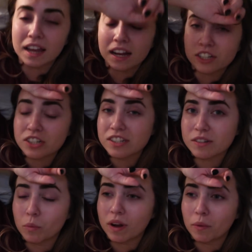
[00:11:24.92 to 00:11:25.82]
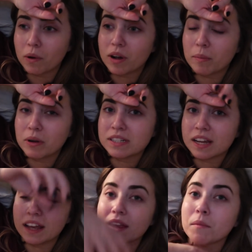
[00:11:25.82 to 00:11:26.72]
like I just woke up one
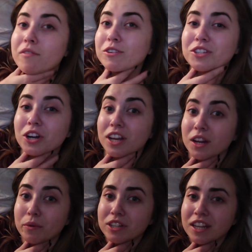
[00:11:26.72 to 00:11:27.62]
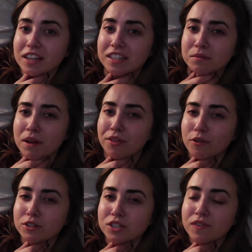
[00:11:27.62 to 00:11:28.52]
day, like my voice started getting weird like this, and my
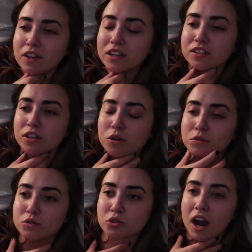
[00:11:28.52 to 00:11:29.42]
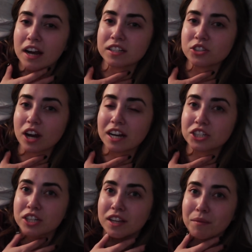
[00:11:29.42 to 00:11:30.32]
throat just felt like so dry and
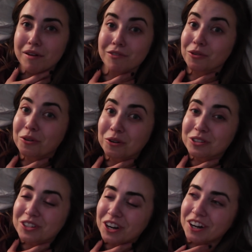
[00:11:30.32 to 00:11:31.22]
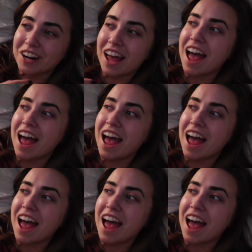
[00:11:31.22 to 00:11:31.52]
scratchy, and like my vocal cords hurt,